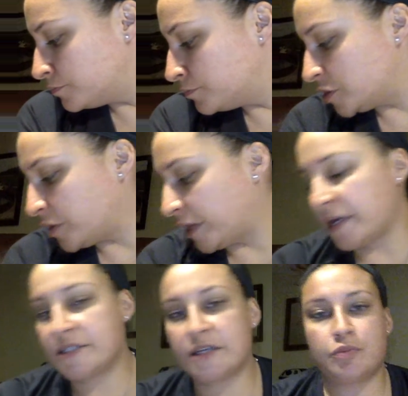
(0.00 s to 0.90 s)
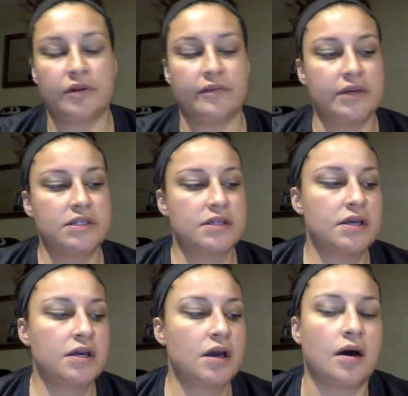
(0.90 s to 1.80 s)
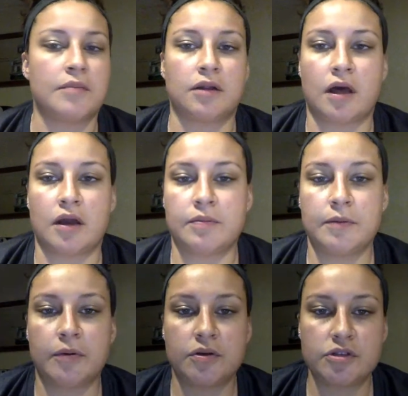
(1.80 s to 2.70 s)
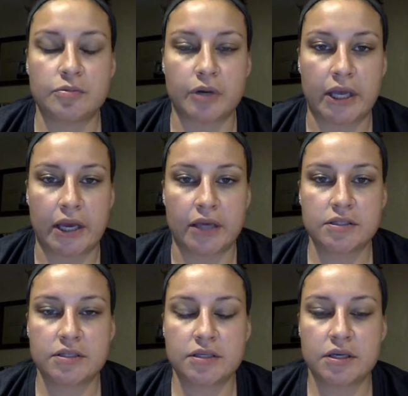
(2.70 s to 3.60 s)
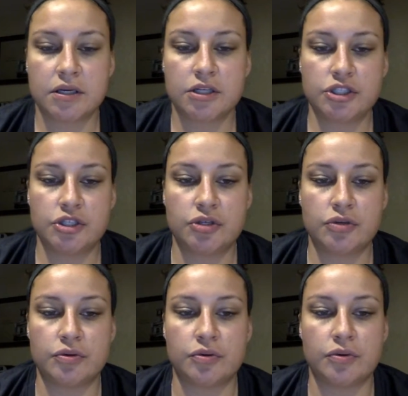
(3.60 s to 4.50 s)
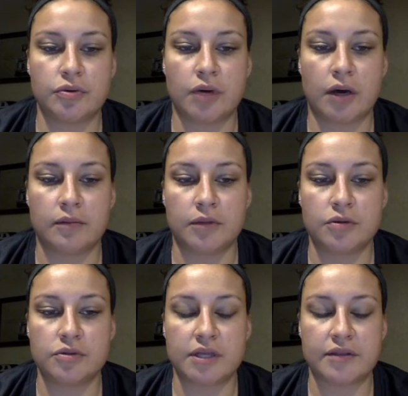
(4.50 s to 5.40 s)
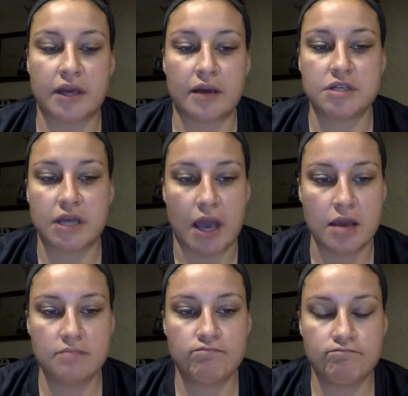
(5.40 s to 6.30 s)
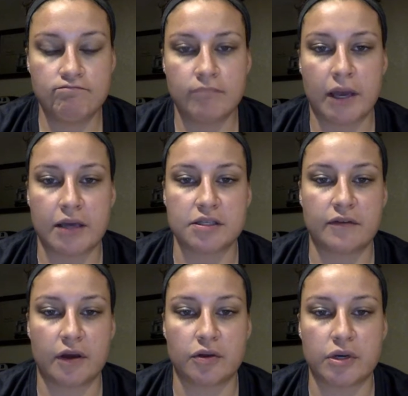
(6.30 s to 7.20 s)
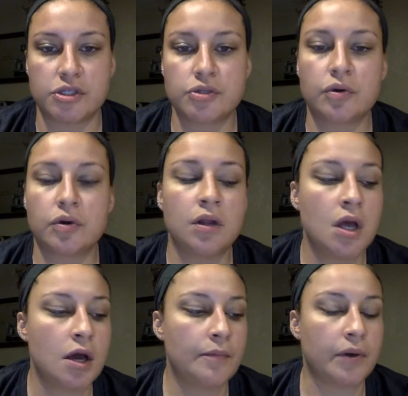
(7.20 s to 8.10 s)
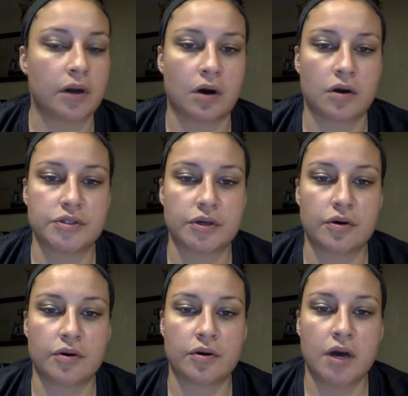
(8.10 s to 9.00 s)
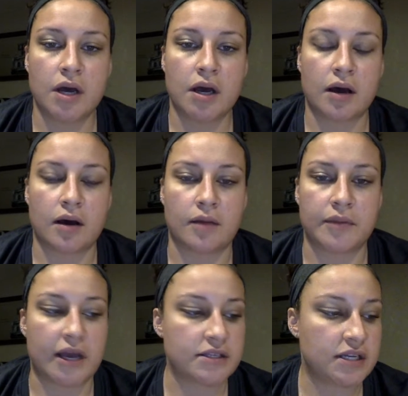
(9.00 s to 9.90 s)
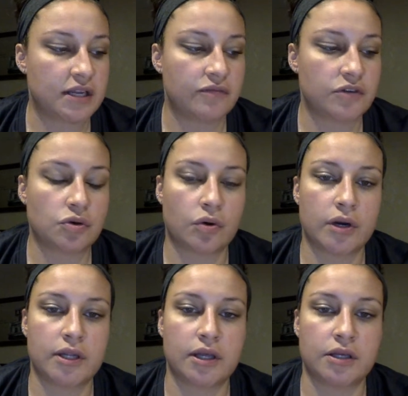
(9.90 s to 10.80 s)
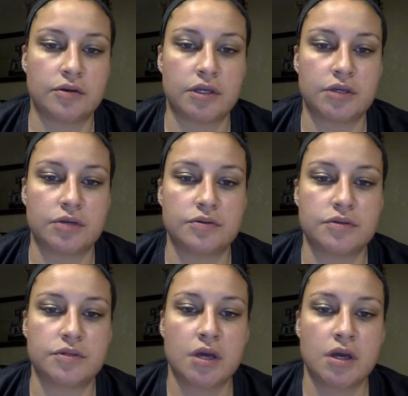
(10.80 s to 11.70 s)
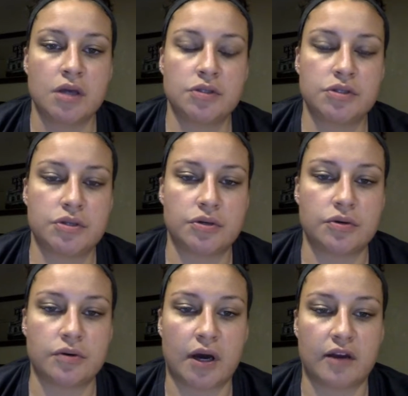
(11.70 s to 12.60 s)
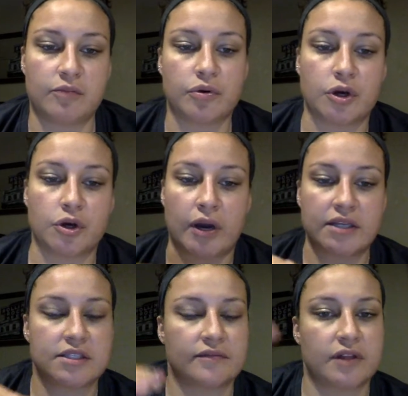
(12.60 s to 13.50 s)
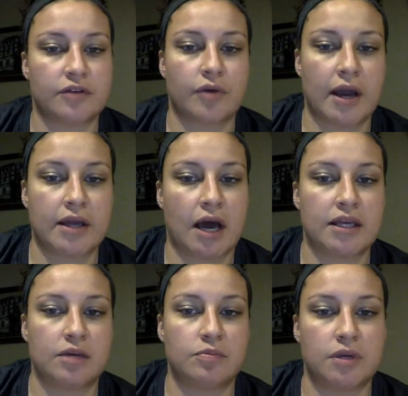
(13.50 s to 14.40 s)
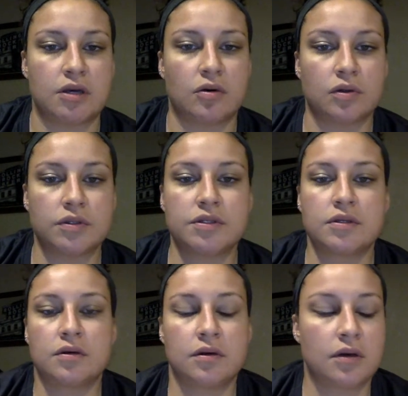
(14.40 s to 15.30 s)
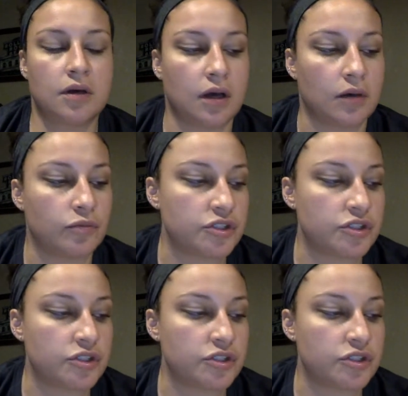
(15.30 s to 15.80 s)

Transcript: like I said previously, a lot of people use the Brigance to use at the MDA as an evaluation tool, but also it has an inventory that you can use to kind of progressively write IEP goals, which is